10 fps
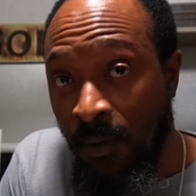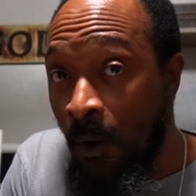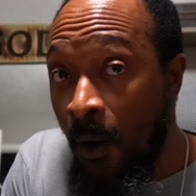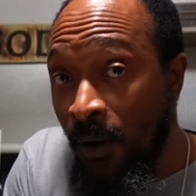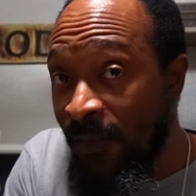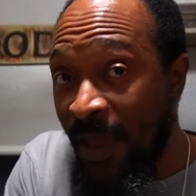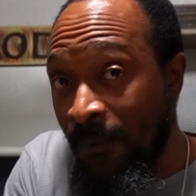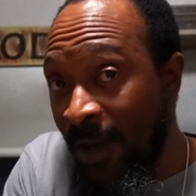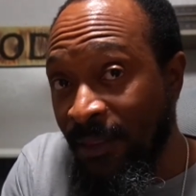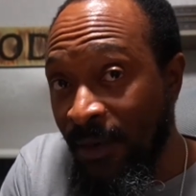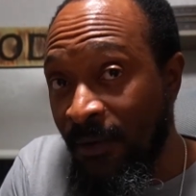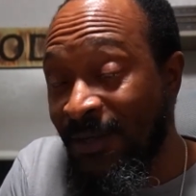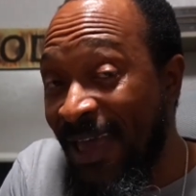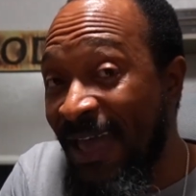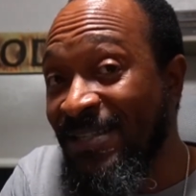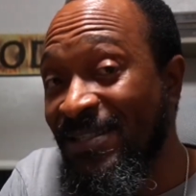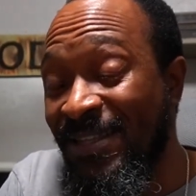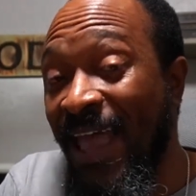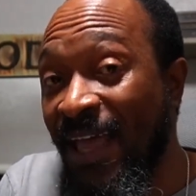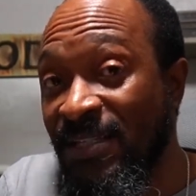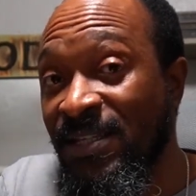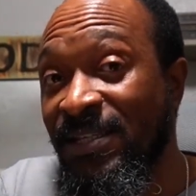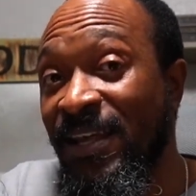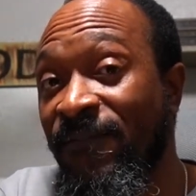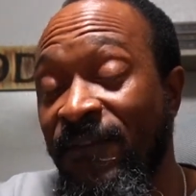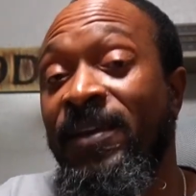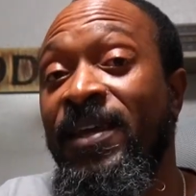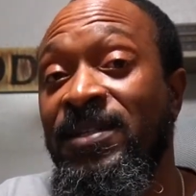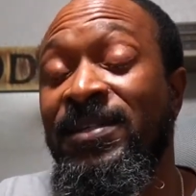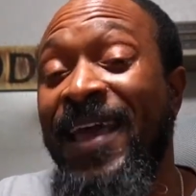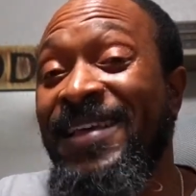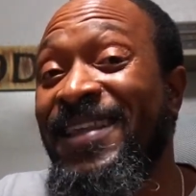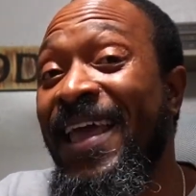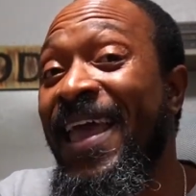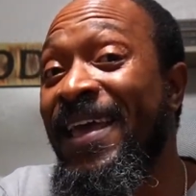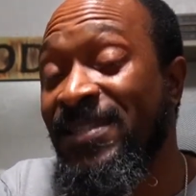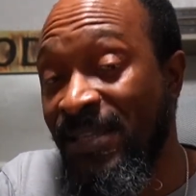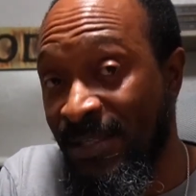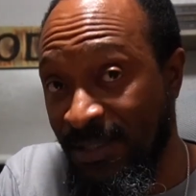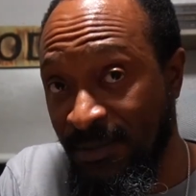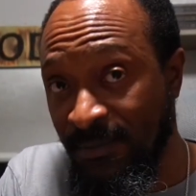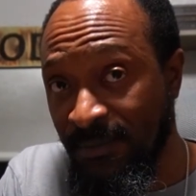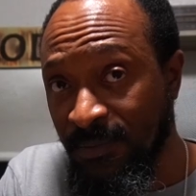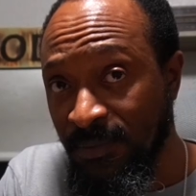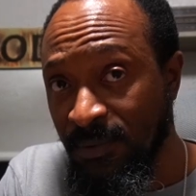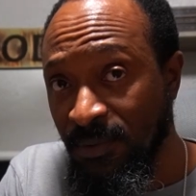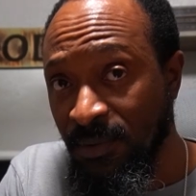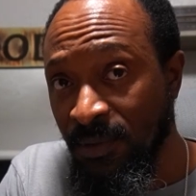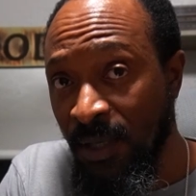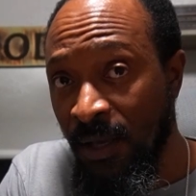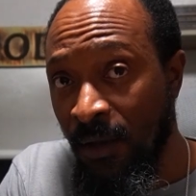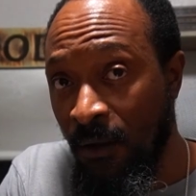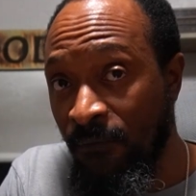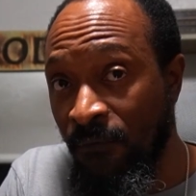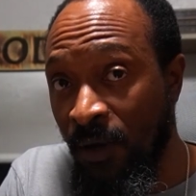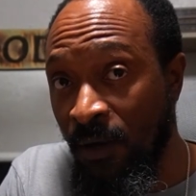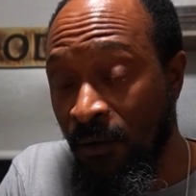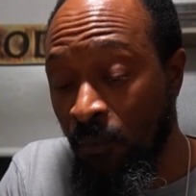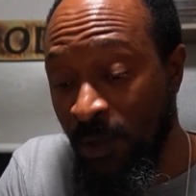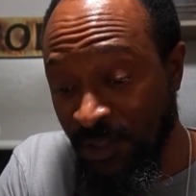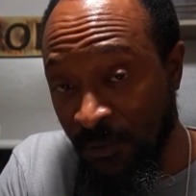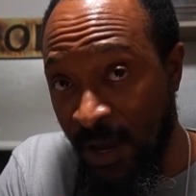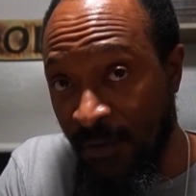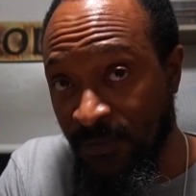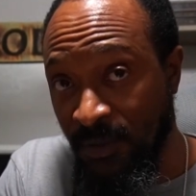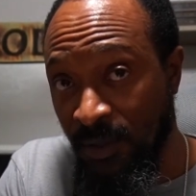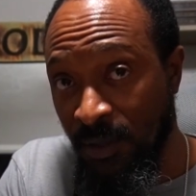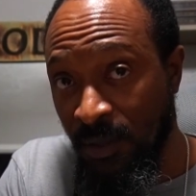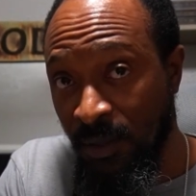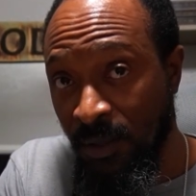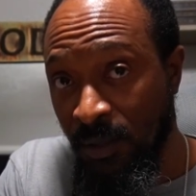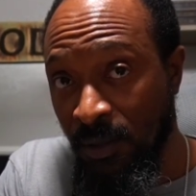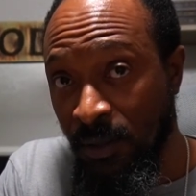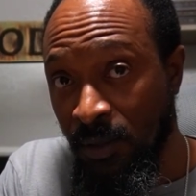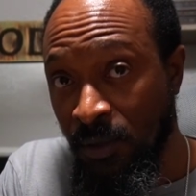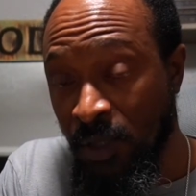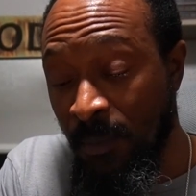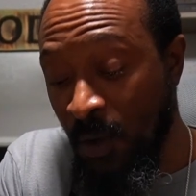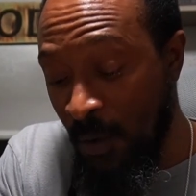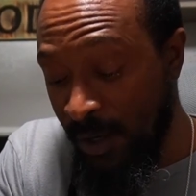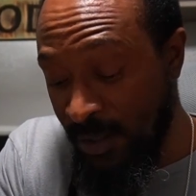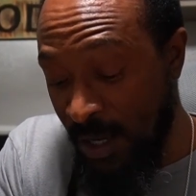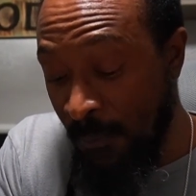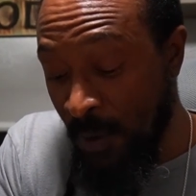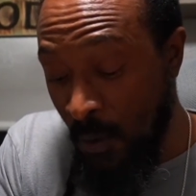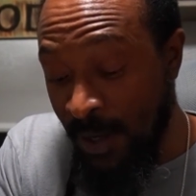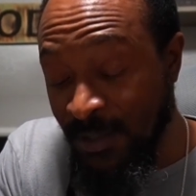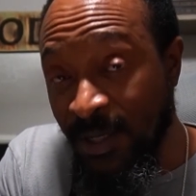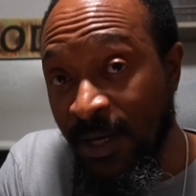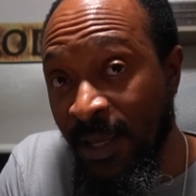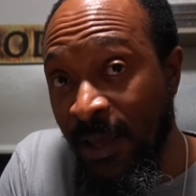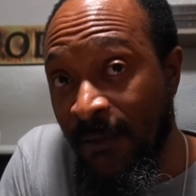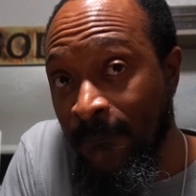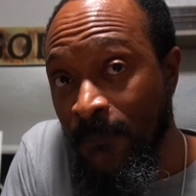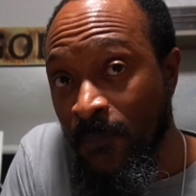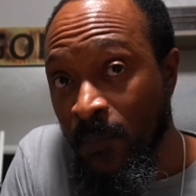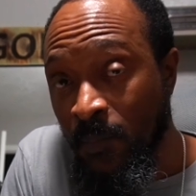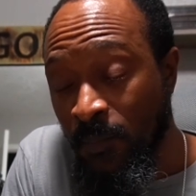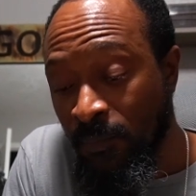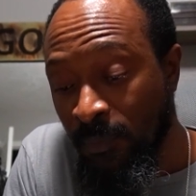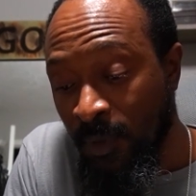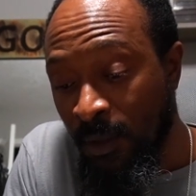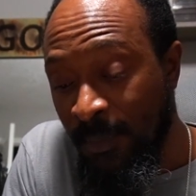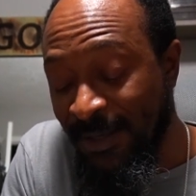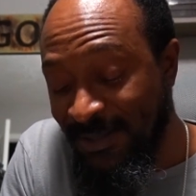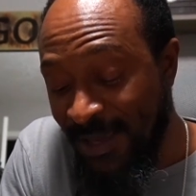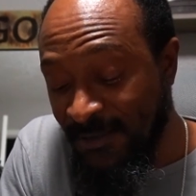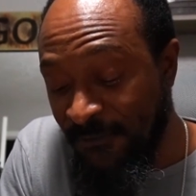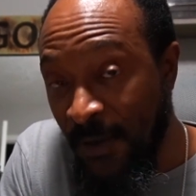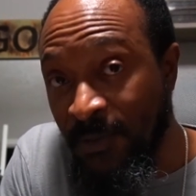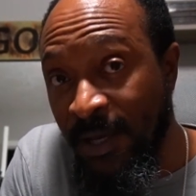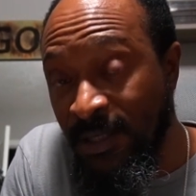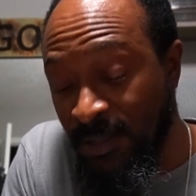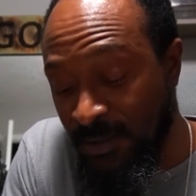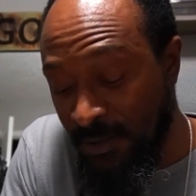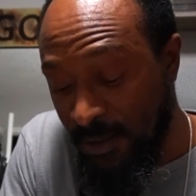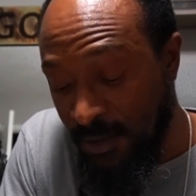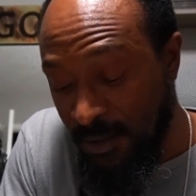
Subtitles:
All of that right there, that's the definition, that's the essence of witchcraft. So I'm gonna go ahead and say it again, because that's a foundation,